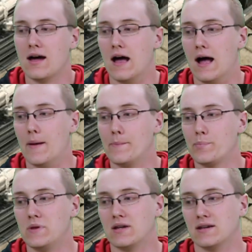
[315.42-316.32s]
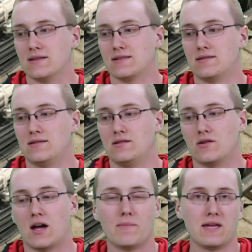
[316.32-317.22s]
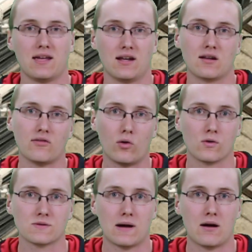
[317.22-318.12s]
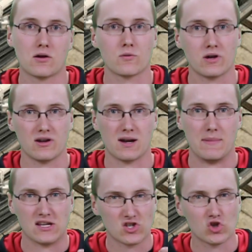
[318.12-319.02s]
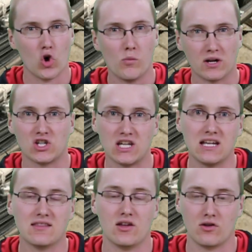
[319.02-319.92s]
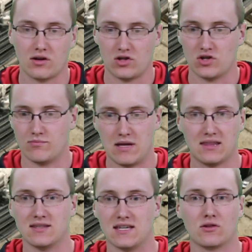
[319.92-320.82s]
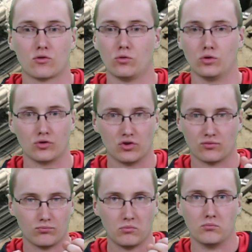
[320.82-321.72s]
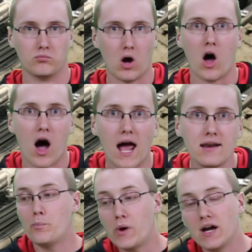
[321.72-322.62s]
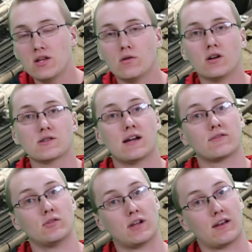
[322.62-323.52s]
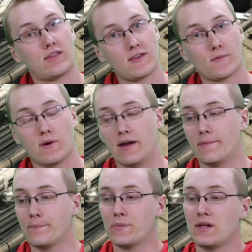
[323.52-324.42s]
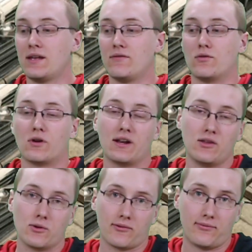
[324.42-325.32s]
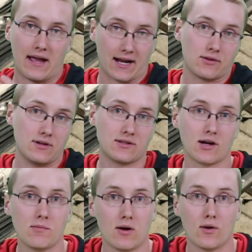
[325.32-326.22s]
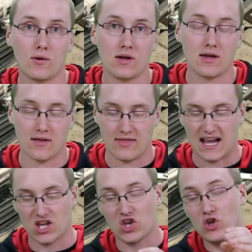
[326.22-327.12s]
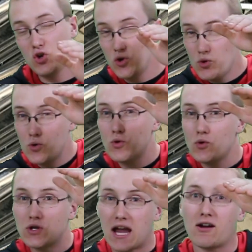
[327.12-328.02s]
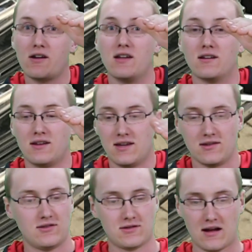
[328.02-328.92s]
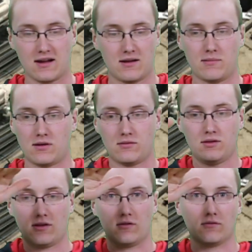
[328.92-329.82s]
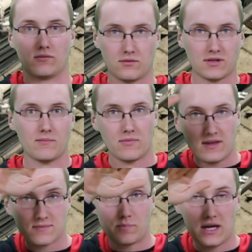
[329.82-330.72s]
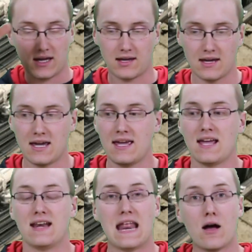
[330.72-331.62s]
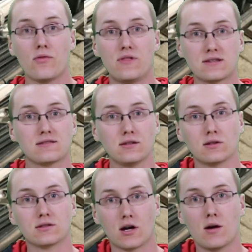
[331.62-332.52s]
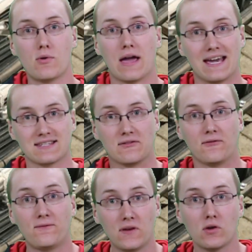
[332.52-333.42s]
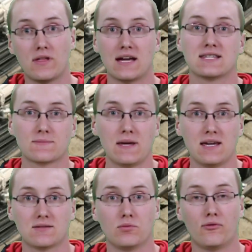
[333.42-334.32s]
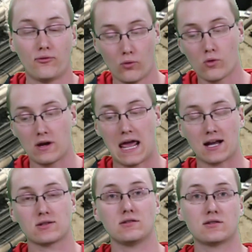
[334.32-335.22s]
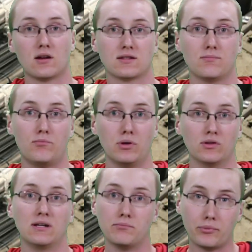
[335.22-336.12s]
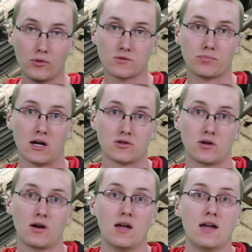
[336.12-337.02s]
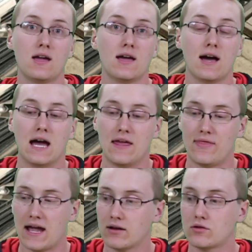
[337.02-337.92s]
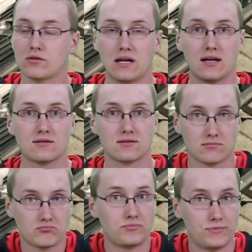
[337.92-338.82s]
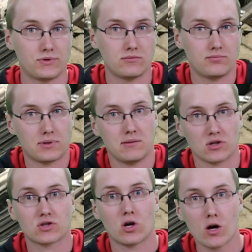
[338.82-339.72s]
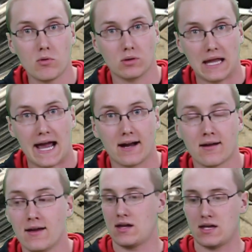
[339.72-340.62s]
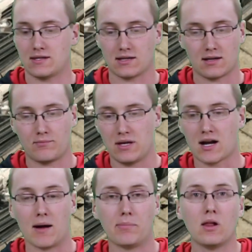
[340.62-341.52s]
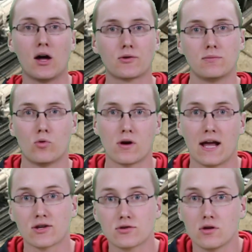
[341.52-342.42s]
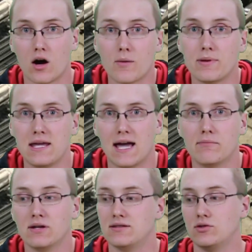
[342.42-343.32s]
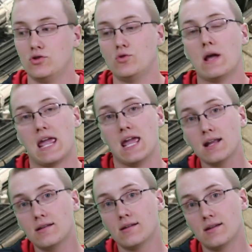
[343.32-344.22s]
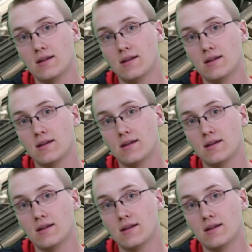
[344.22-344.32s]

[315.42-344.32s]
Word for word: um, because you're not making enough horsepower to where you're going to make so much heat that you're going to just make this intercooler just hot. But you also have to look at it this way. If you're running your factory turbo, that huge area, you're talking about, you know, something this big, now this little turbo has to fill that space before it actually starts building boost pressure. Uh, and that creates pretty much turbo lag. It's going to be a couple hundred more extra RPM until you hit